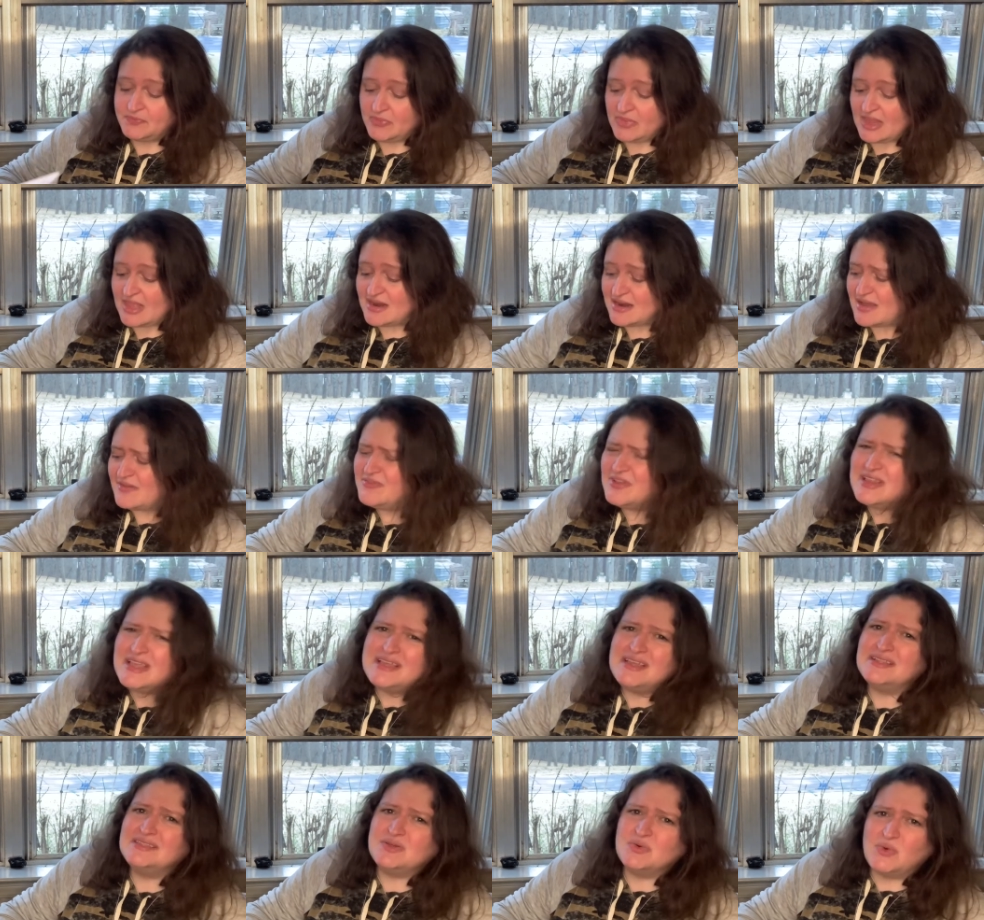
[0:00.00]
and I feel like
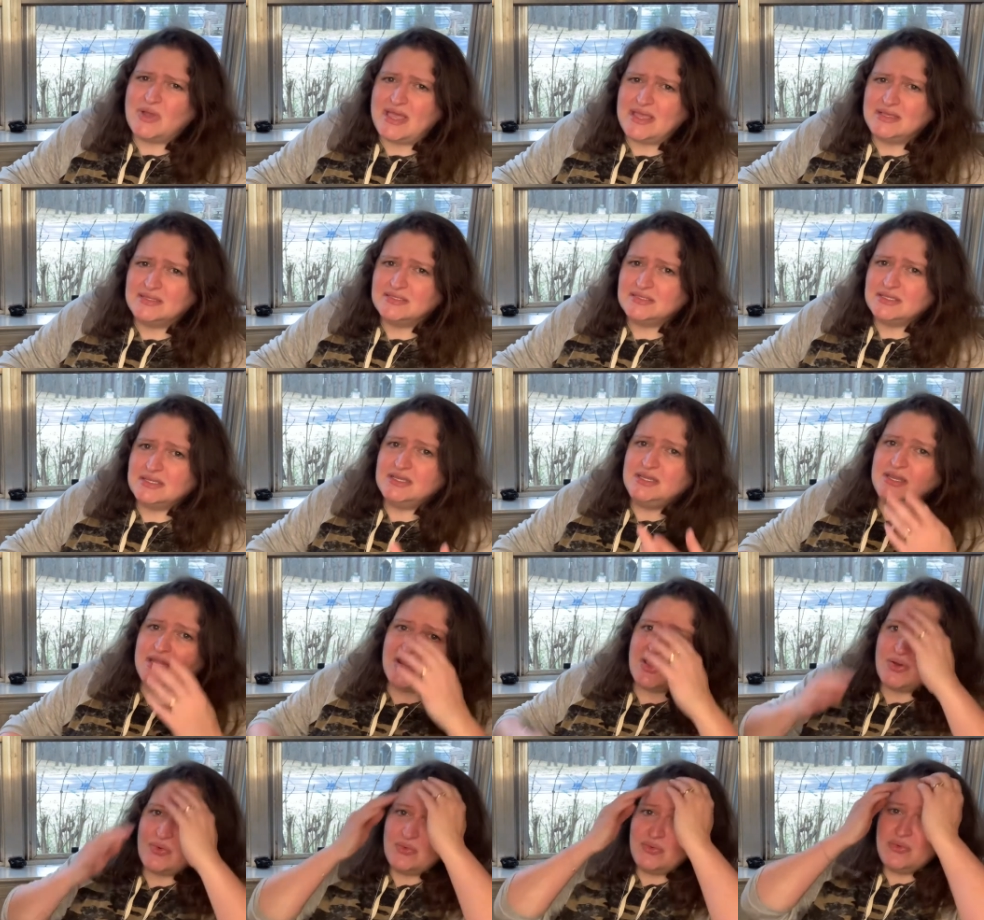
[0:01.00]
it's a waste. And you
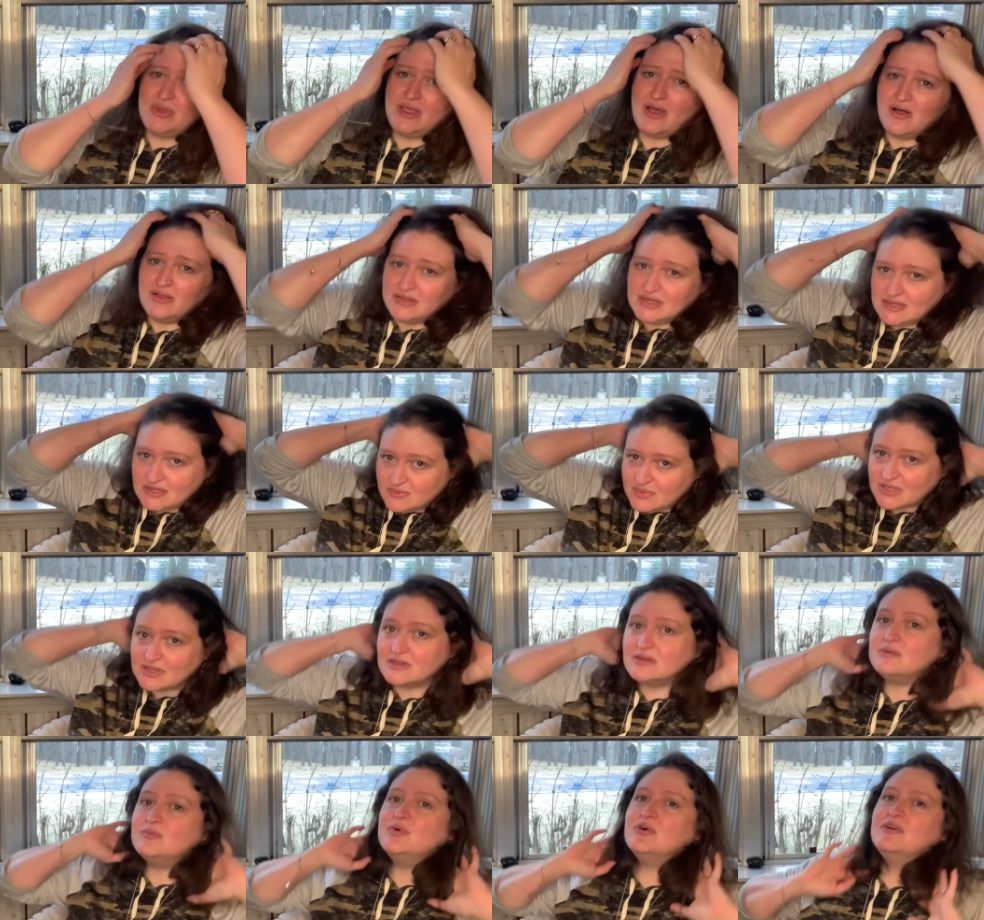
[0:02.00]
know, we all need to be a
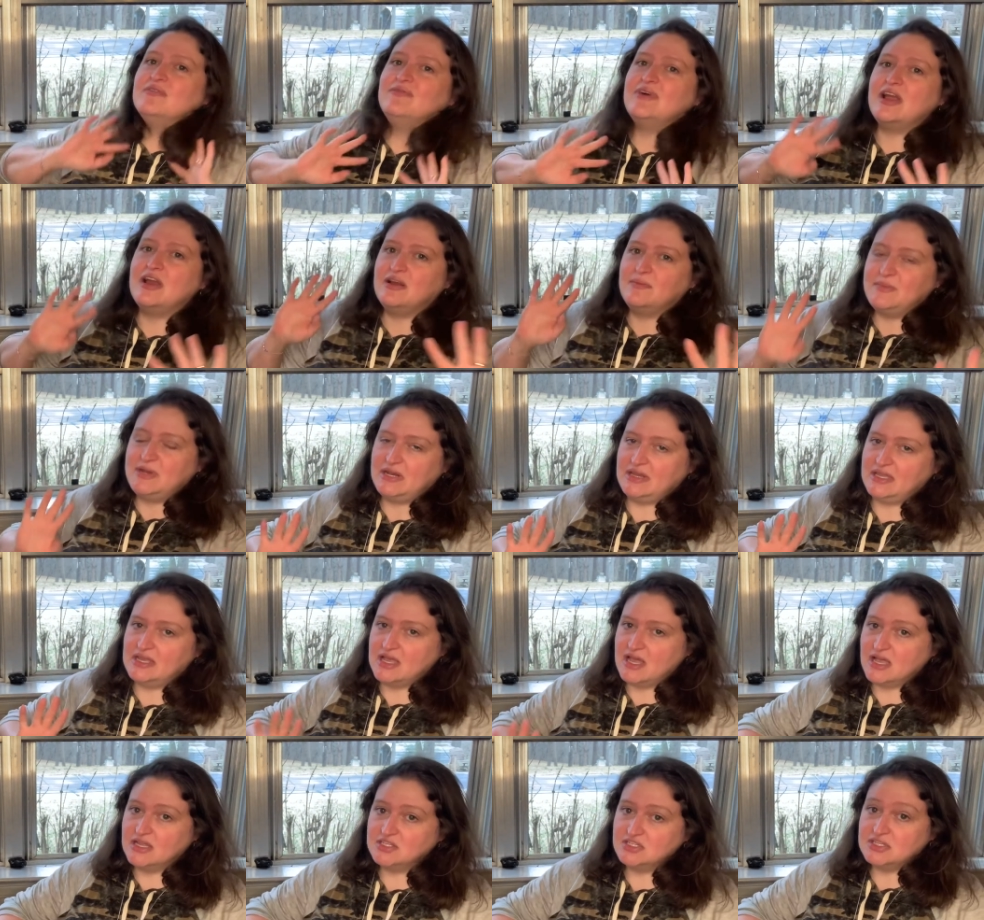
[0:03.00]
little more environmentally
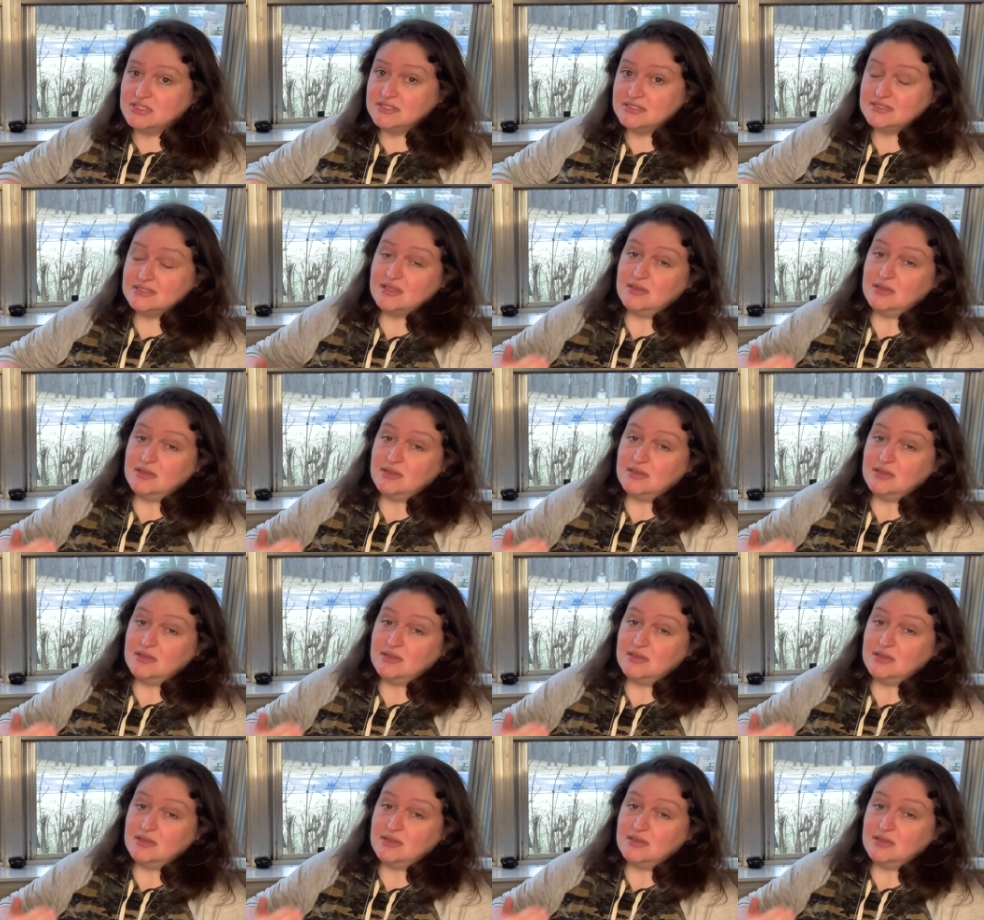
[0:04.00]
conscious.